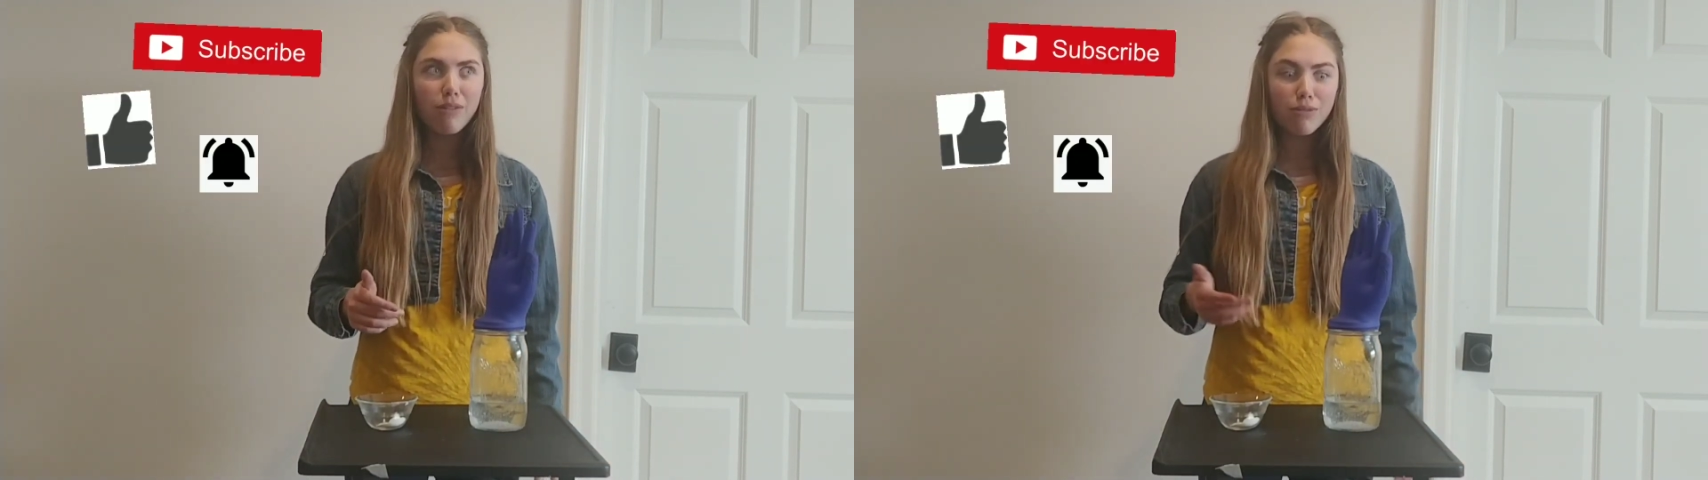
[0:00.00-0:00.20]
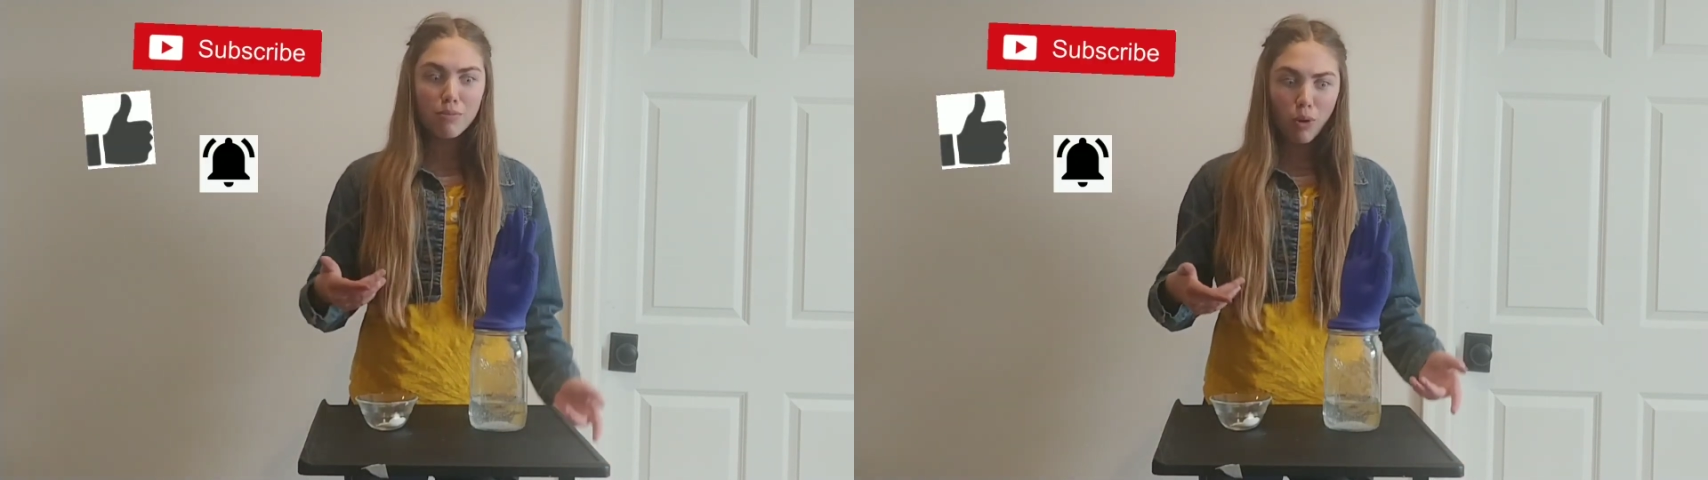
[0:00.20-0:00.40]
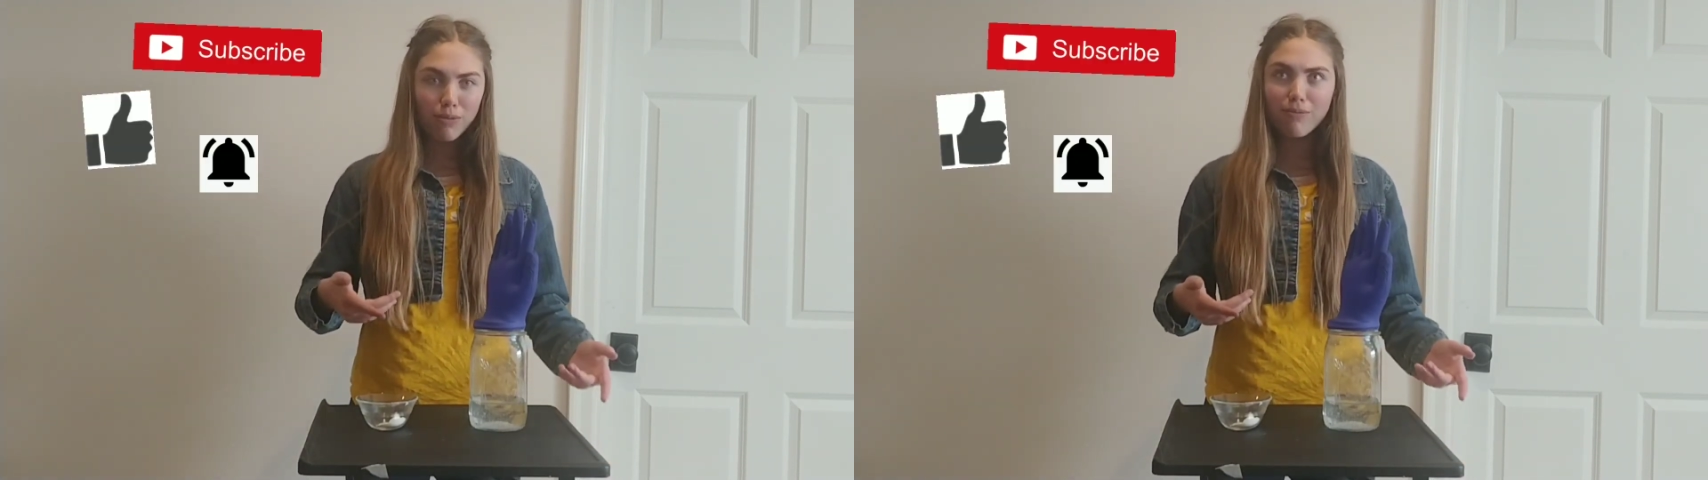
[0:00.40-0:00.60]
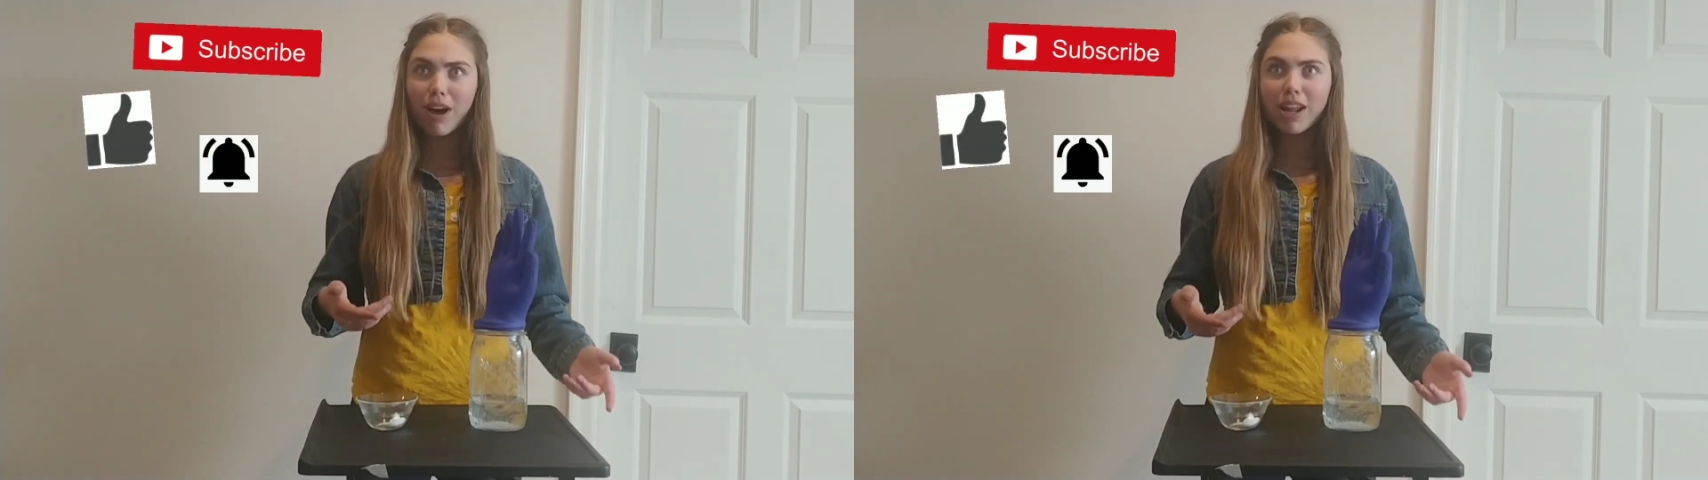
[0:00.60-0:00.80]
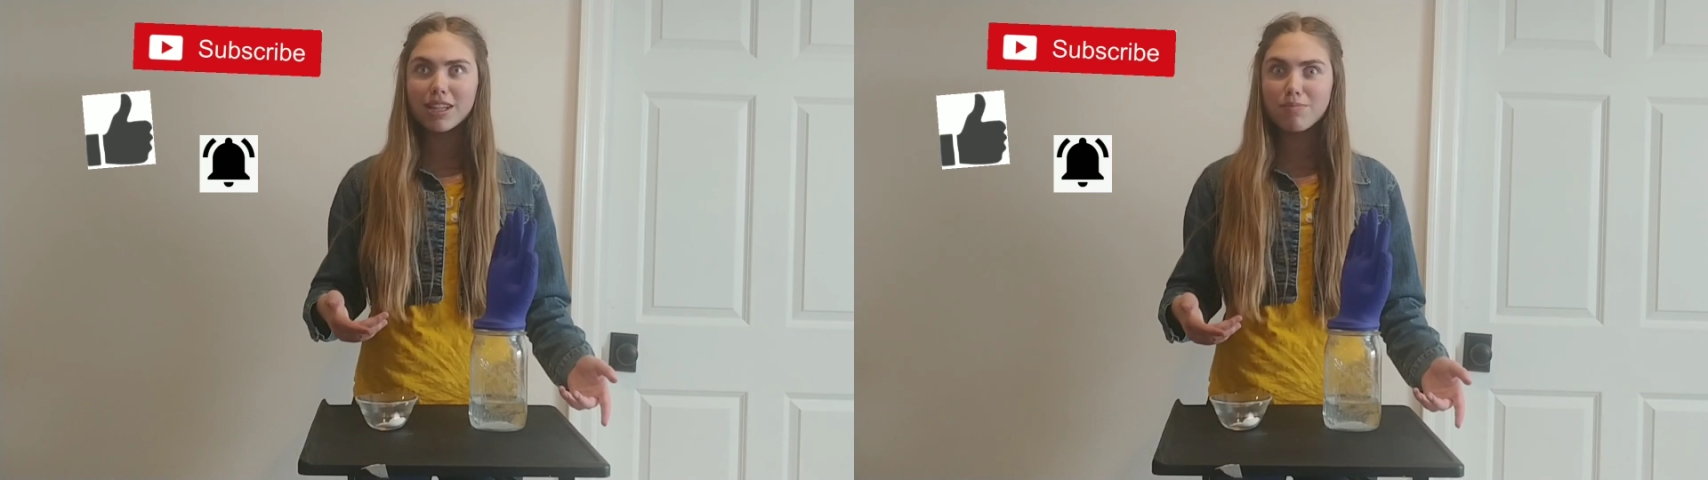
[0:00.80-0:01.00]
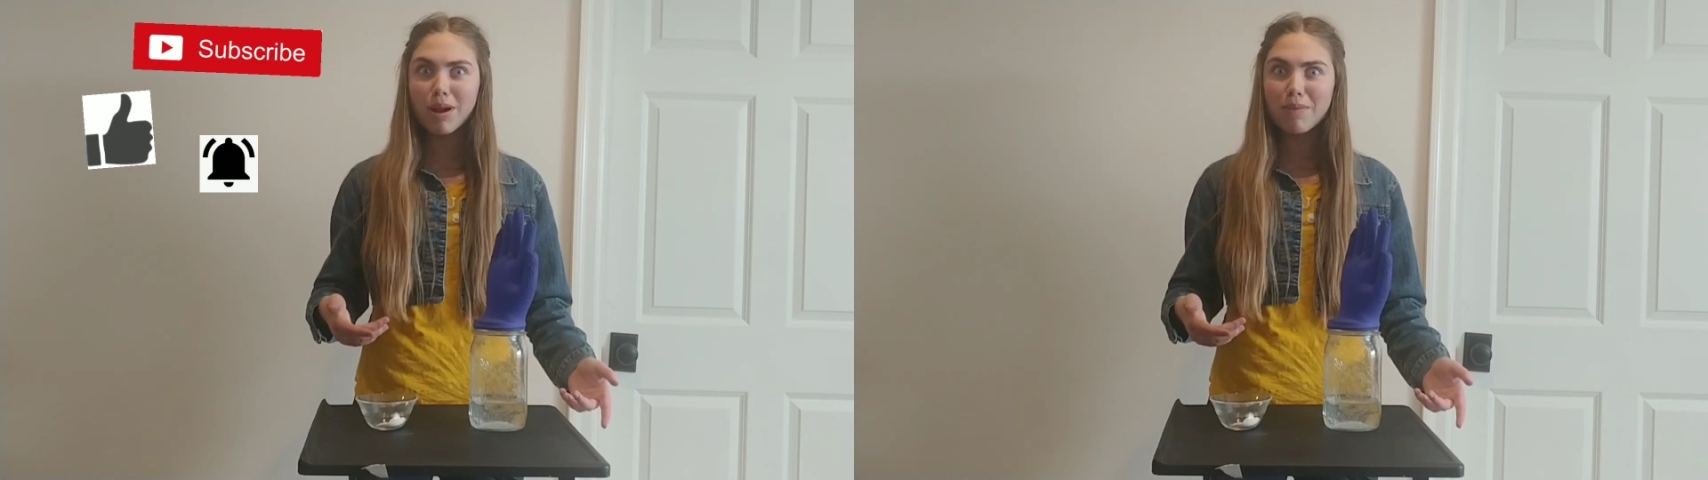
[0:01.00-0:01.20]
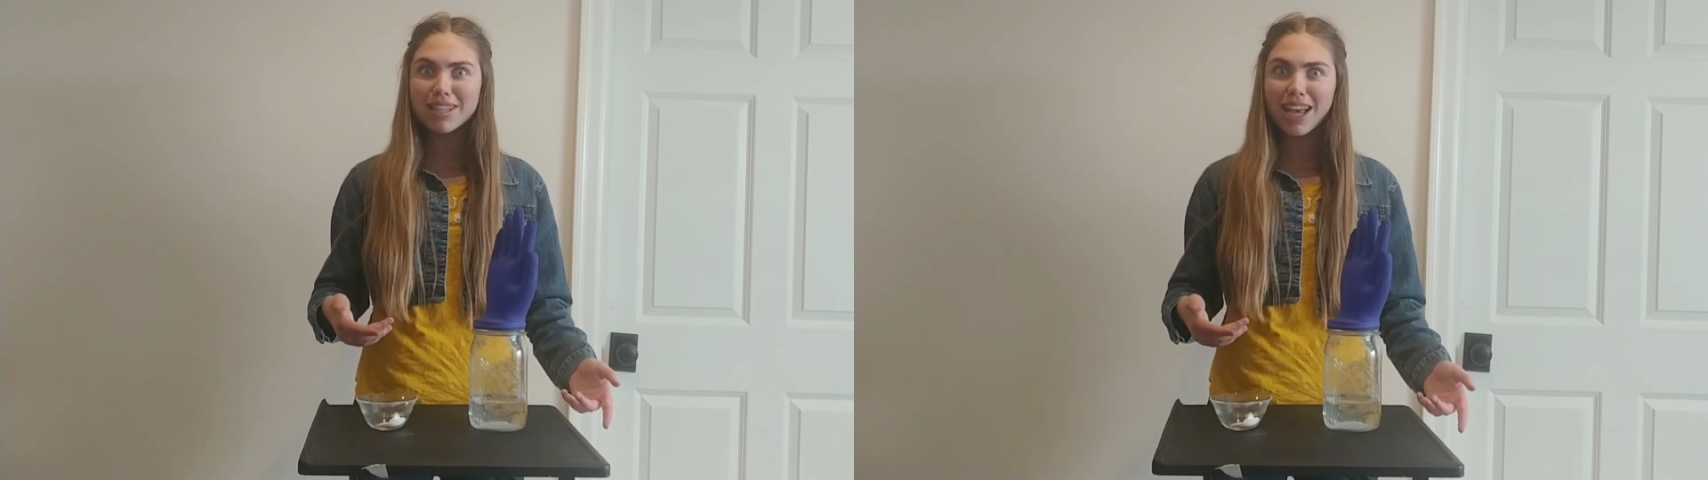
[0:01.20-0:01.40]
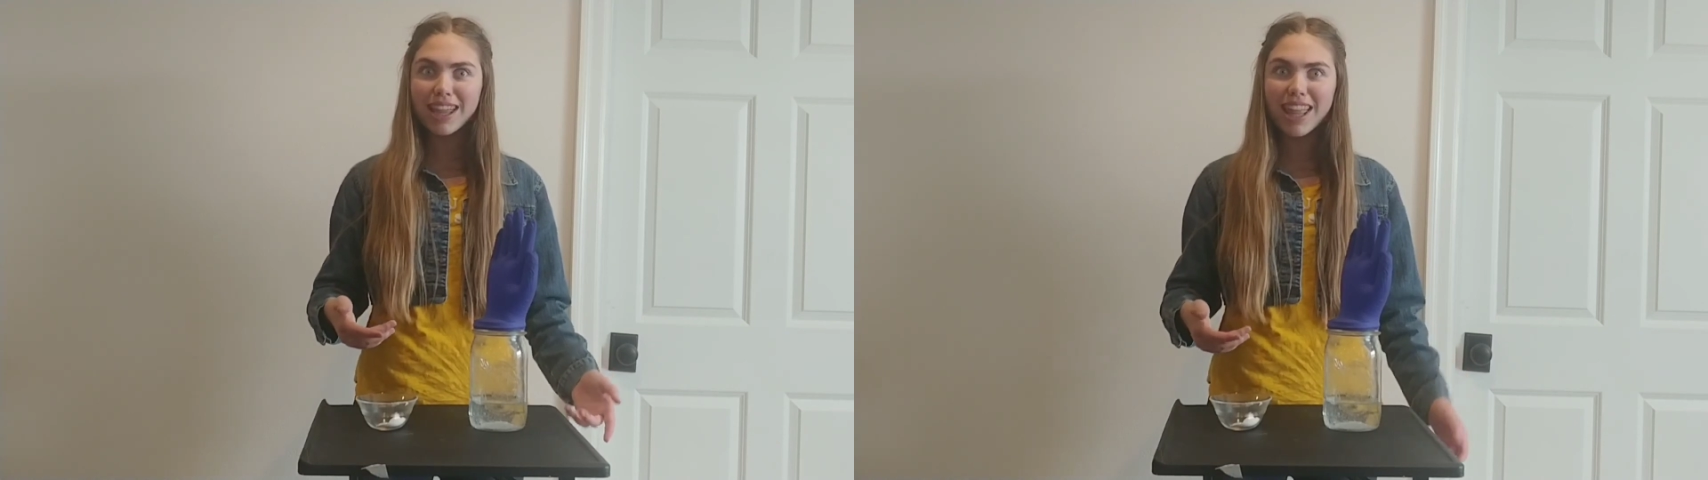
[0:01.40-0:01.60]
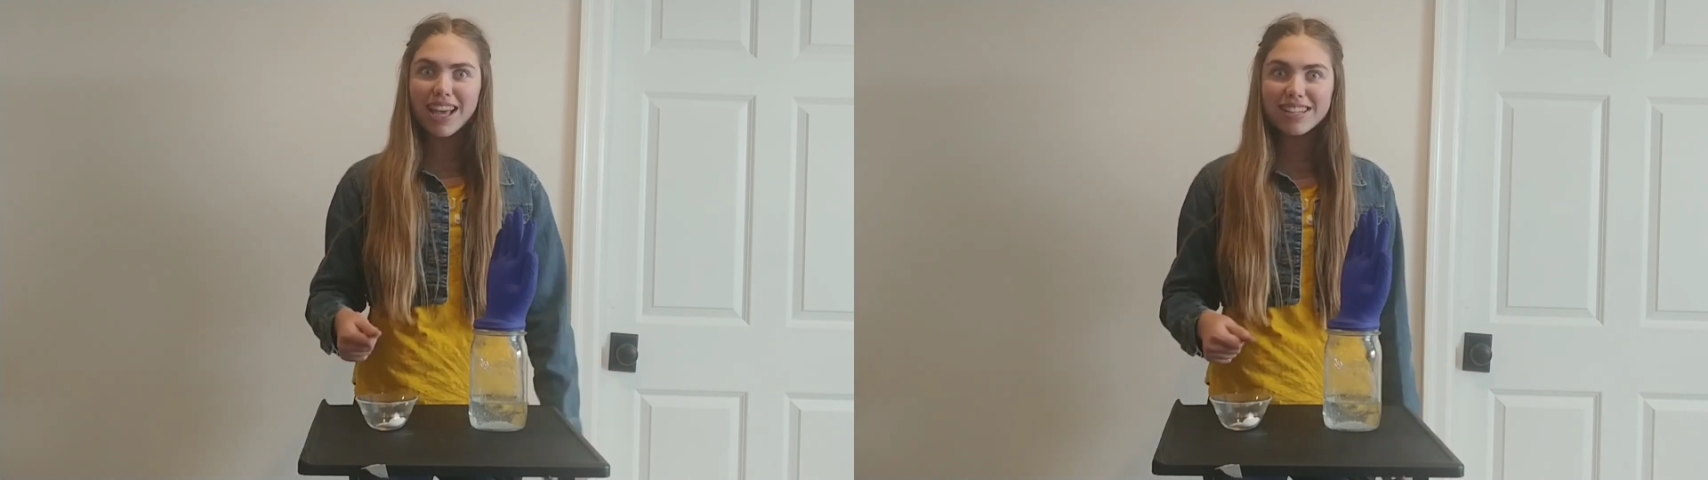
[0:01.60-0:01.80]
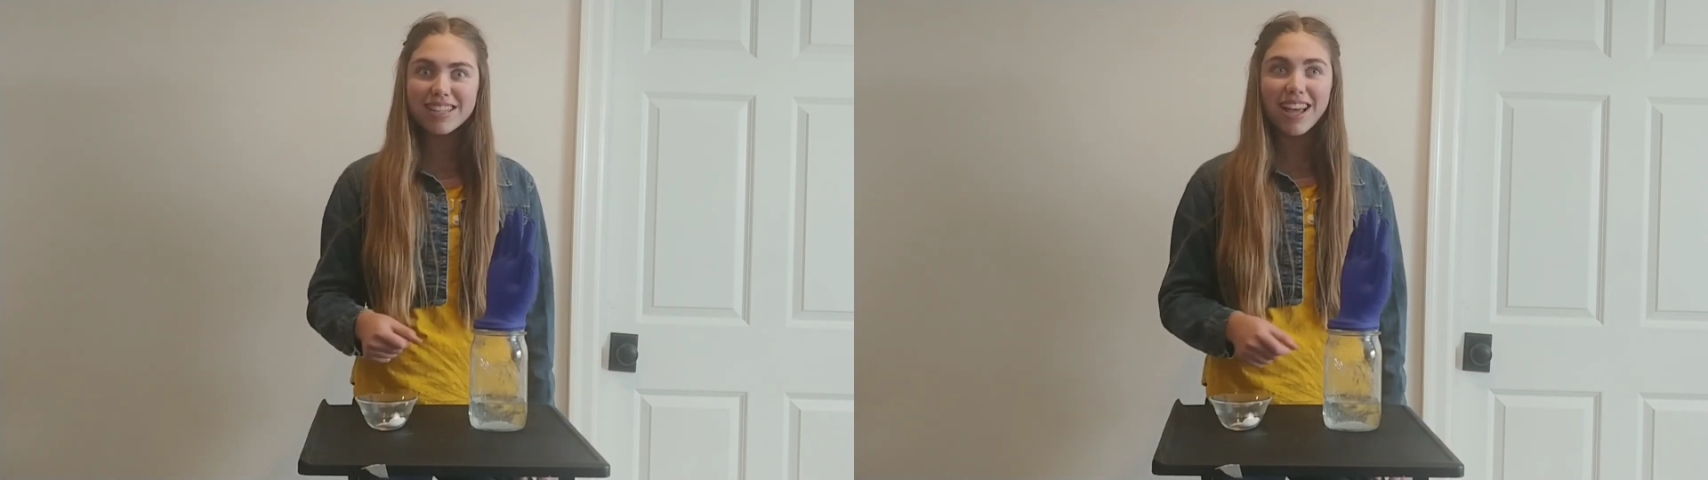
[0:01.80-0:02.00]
for more fun experiments like this.